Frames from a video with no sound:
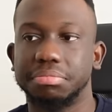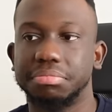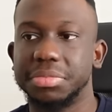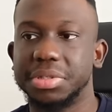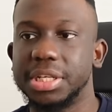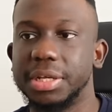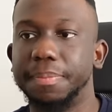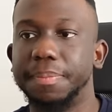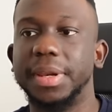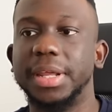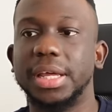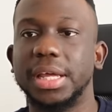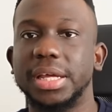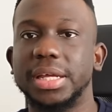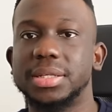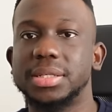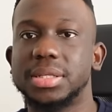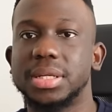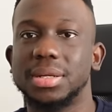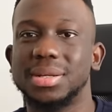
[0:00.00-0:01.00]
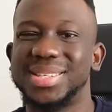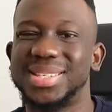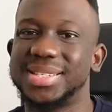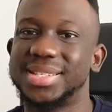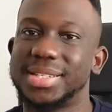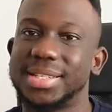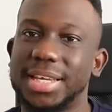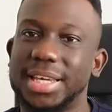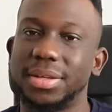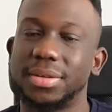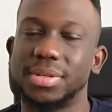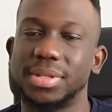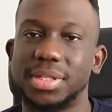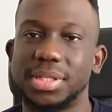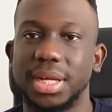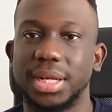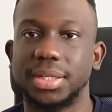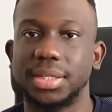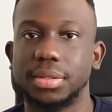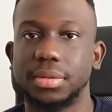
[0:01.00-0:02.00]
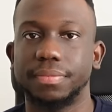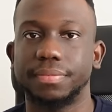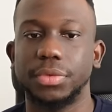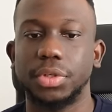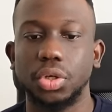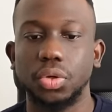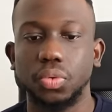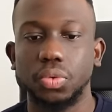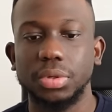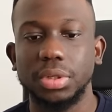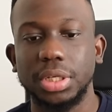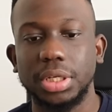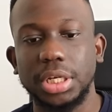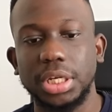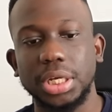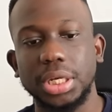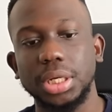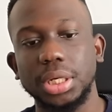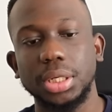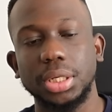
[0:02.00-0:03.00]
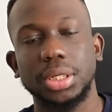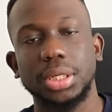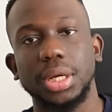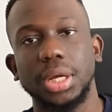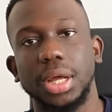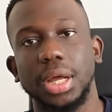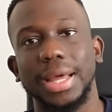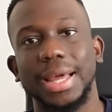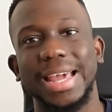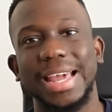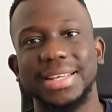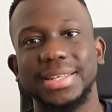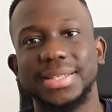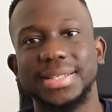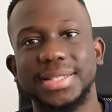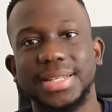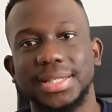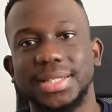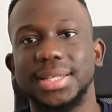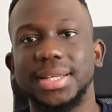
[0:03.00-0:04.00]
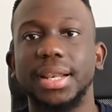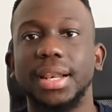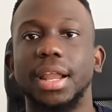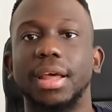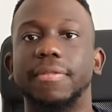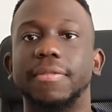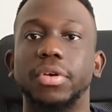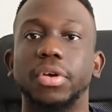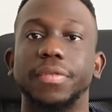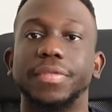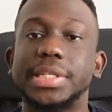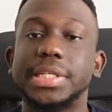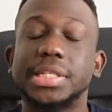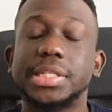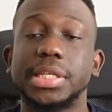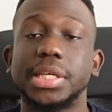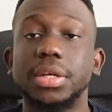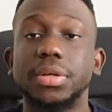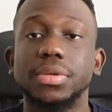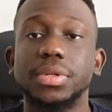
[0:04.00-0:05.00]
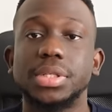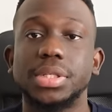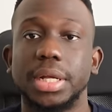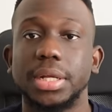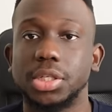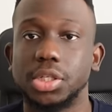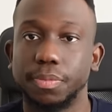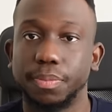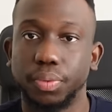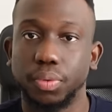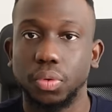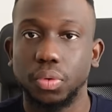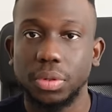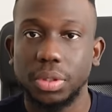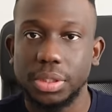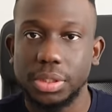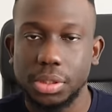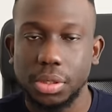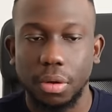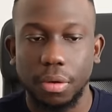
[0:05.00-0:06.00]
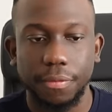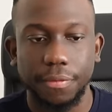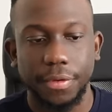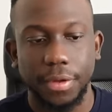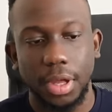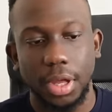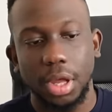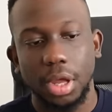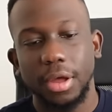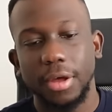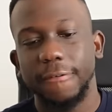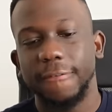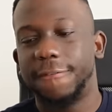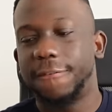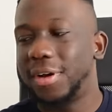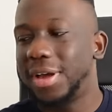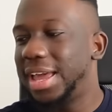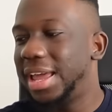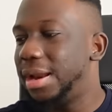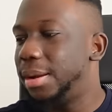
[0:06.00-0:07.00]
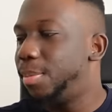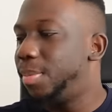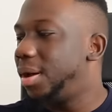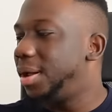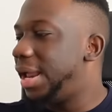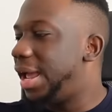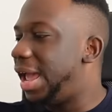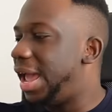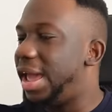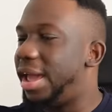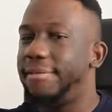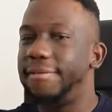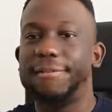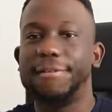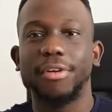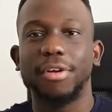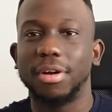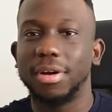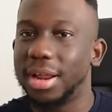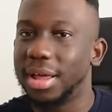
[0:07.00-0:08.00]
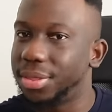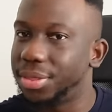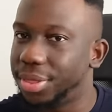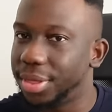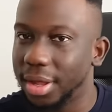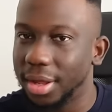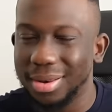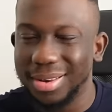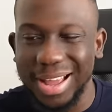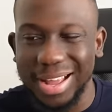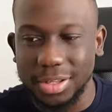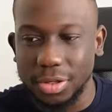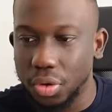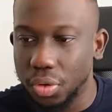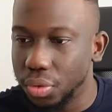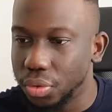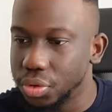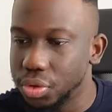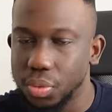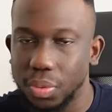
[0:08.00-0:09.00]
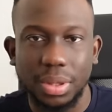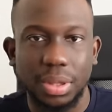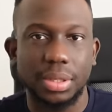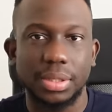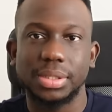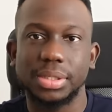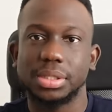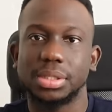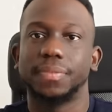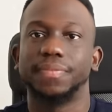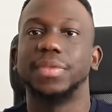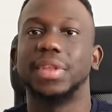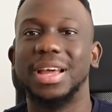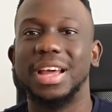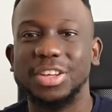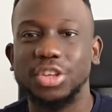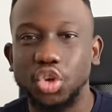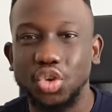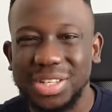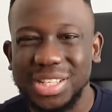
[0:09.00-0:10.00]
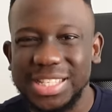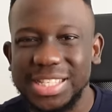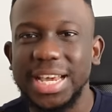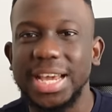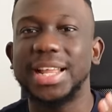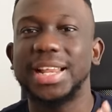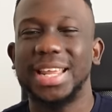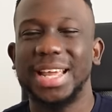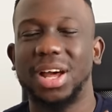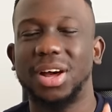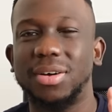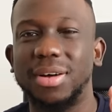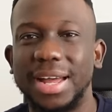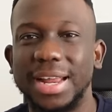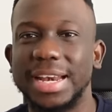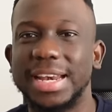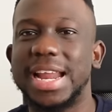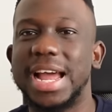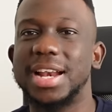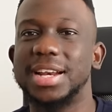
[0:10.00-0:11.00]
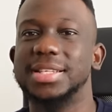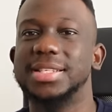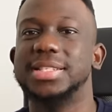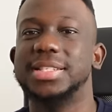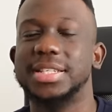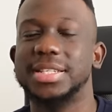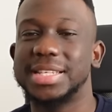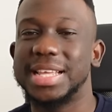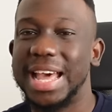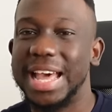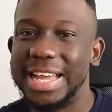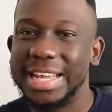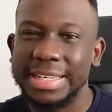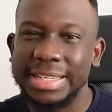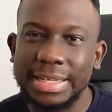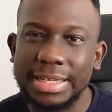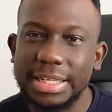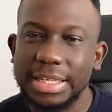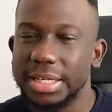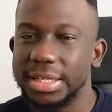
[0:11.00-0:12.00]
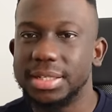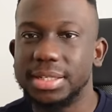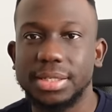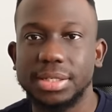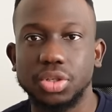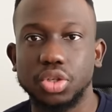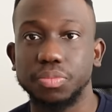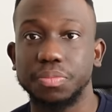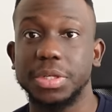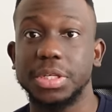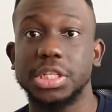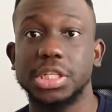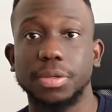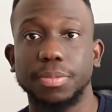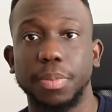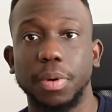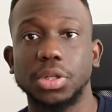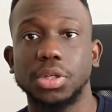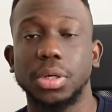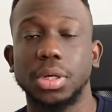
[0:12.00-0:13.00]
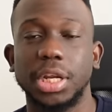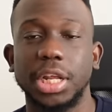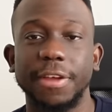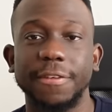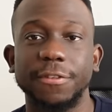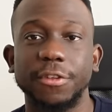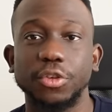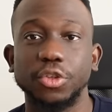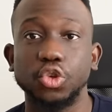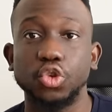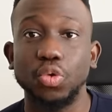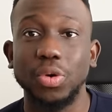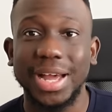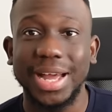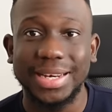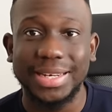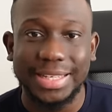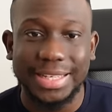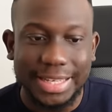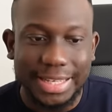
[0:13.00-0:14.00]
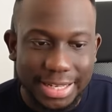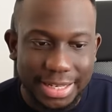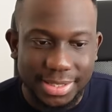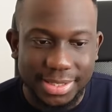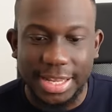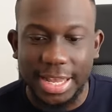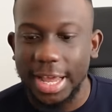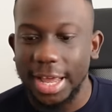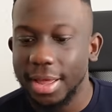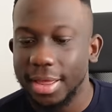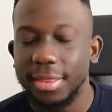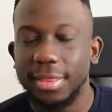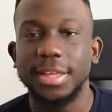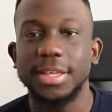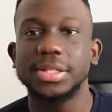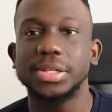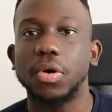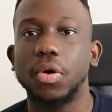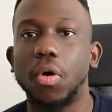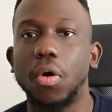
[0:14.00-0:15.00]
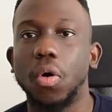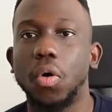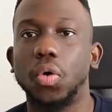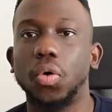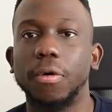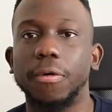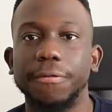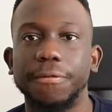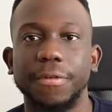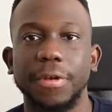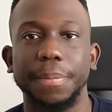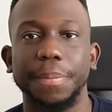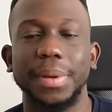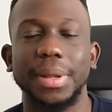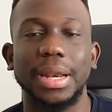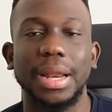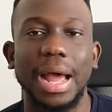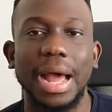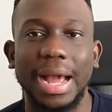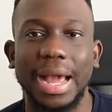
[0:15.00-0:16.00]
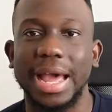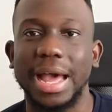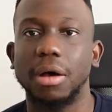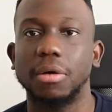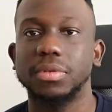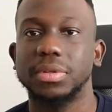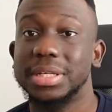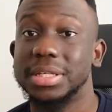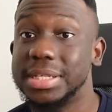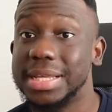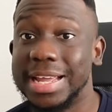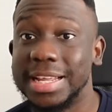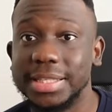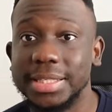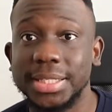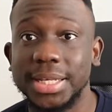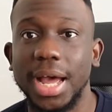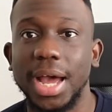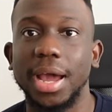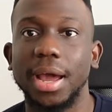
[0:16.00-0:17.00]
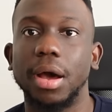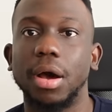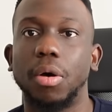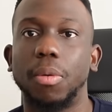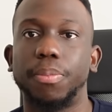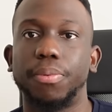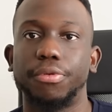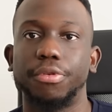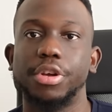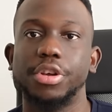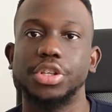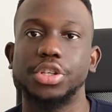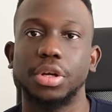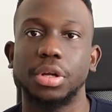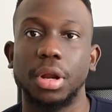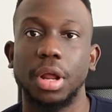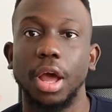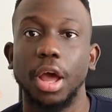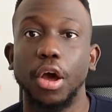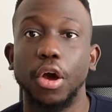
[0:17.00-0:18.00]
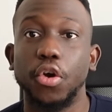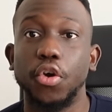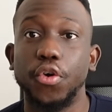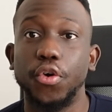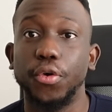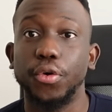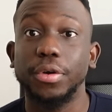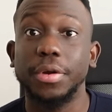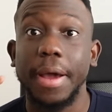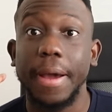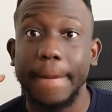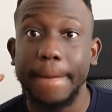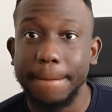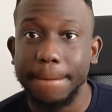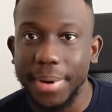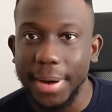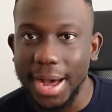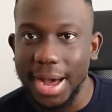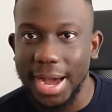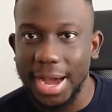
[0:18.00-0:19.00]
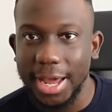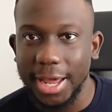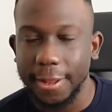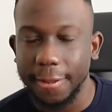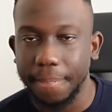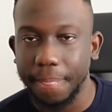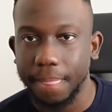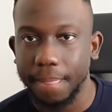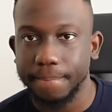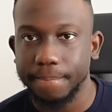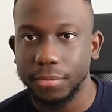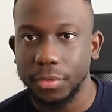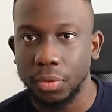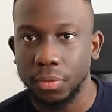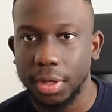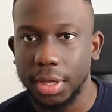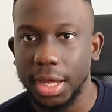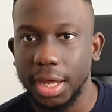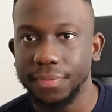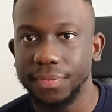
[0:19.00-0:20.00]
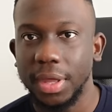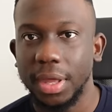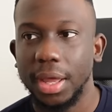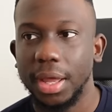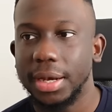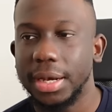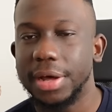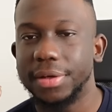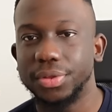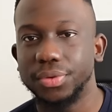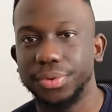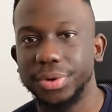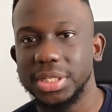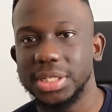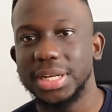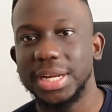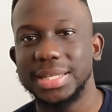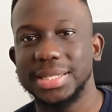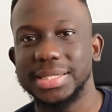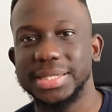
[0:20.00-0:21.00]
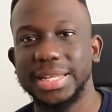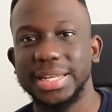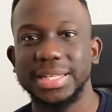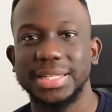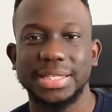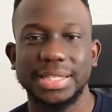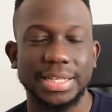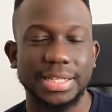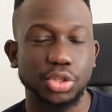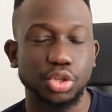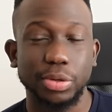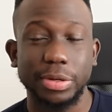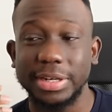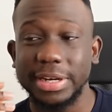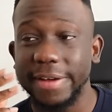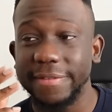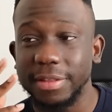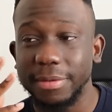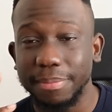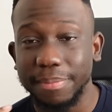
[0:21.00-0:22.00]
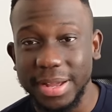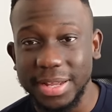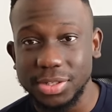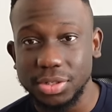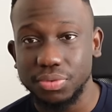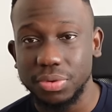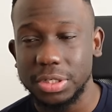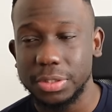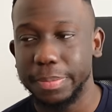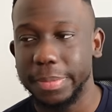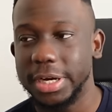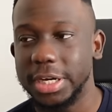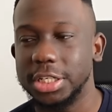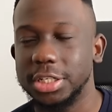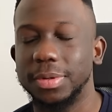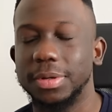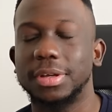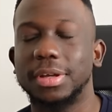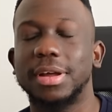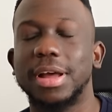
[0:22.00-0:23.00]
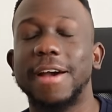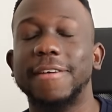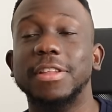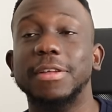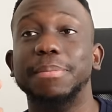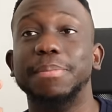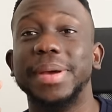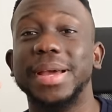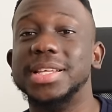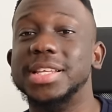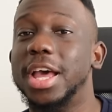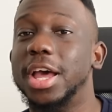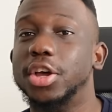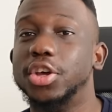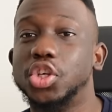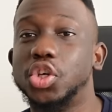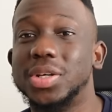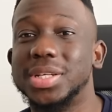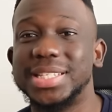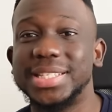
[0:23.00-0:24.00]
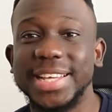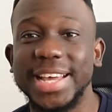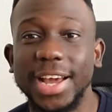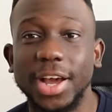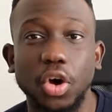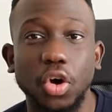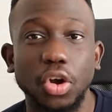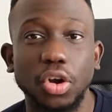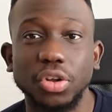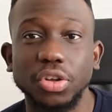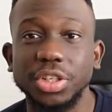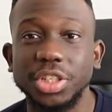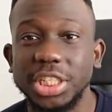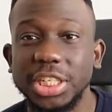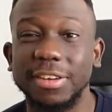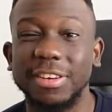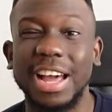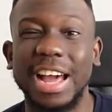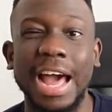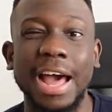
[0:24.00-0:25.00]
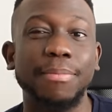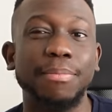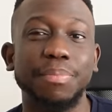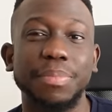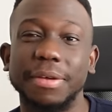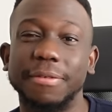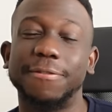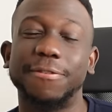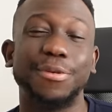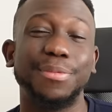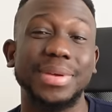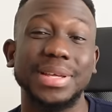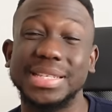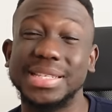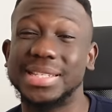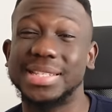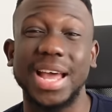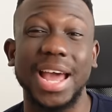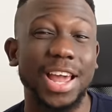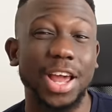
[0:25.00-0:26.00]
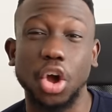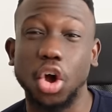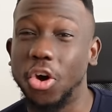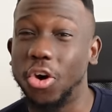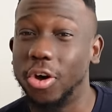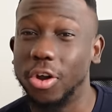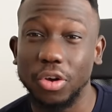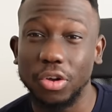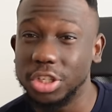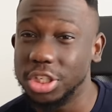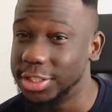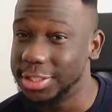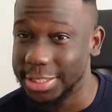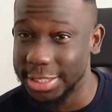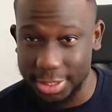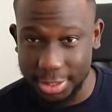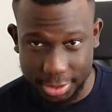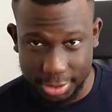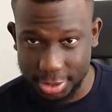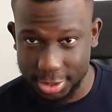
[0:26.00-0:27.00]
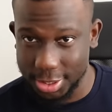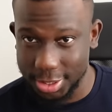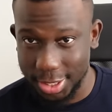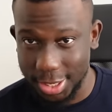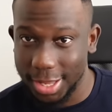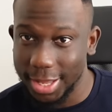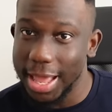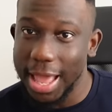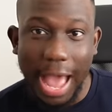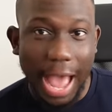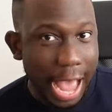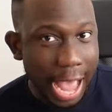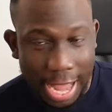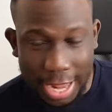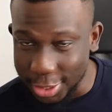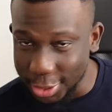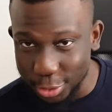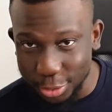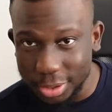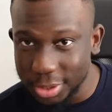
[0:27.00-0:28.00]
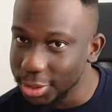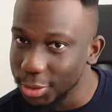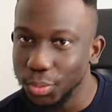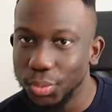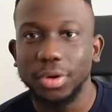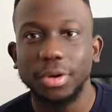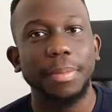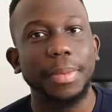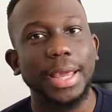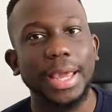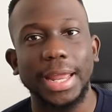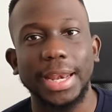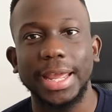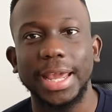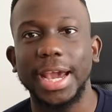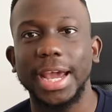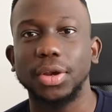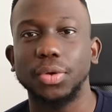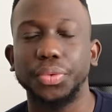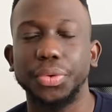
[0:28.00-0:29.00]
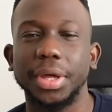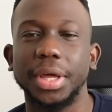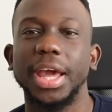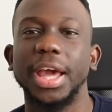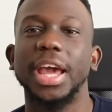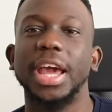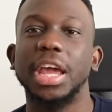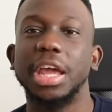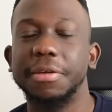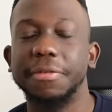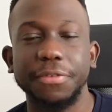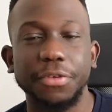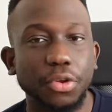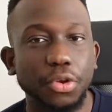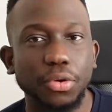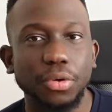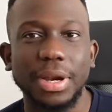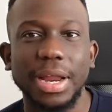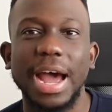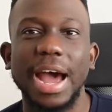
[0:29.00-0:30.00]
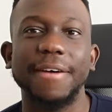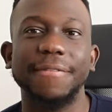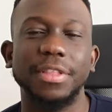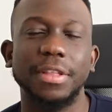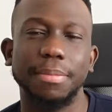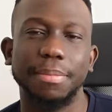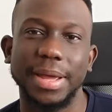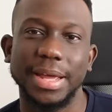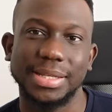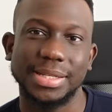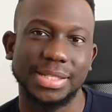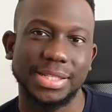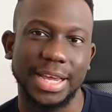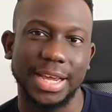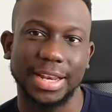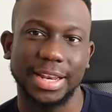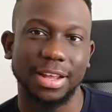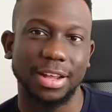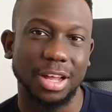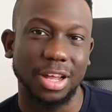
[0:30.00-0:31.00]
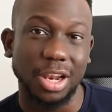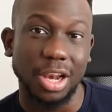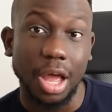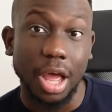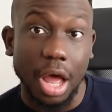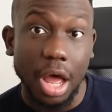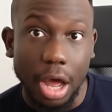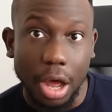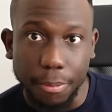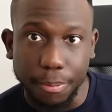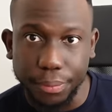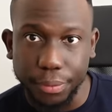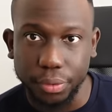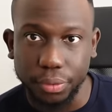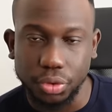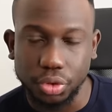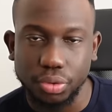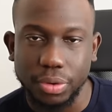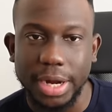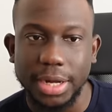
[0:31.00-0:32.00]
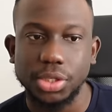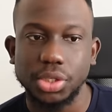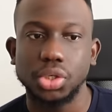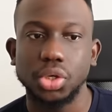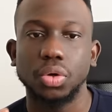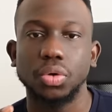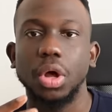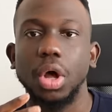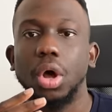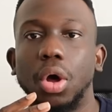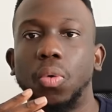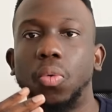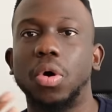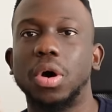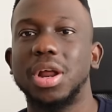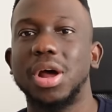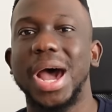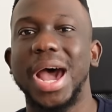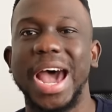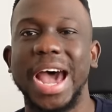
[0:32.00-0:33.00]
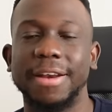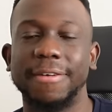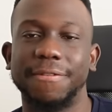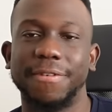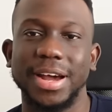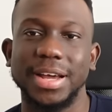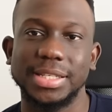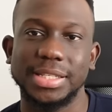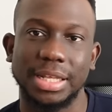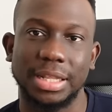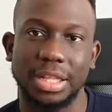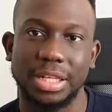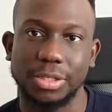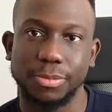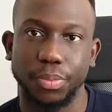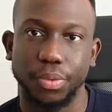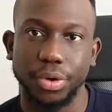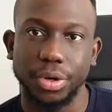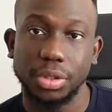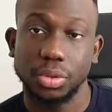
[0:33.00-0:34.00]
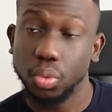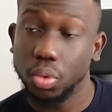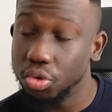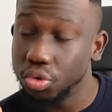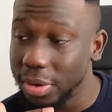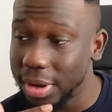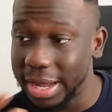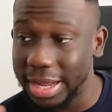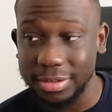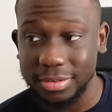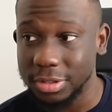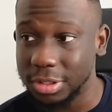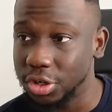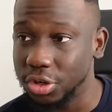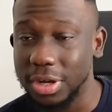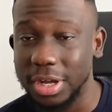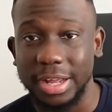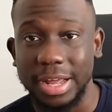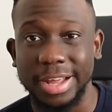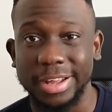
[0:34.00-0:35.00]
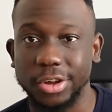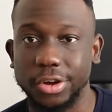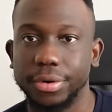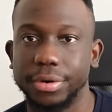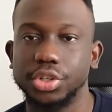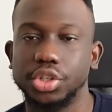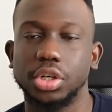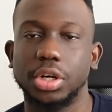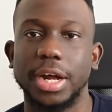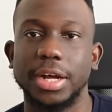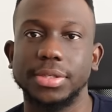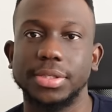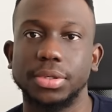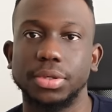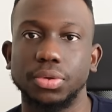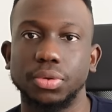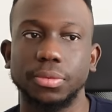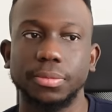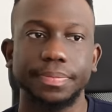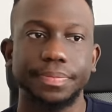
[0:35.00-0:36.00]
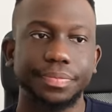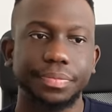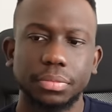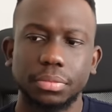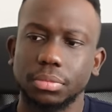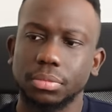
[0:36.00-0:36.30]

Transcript: simply is skill set. You will need a certain level of skill set to pull this off. Forget about every other thing that goes with this. Your technical analysis needs to be spot on. If not, you can kiss this whole flipping account, this entire operation goodbye. Okay. Now, the reason I say this is you can have the best risk management, you can have the best, your psychology can be from a psychologist and you still won't make any headway if you don't have the best technical approach right so what i advise in this point what do i you know I encourage you guys to do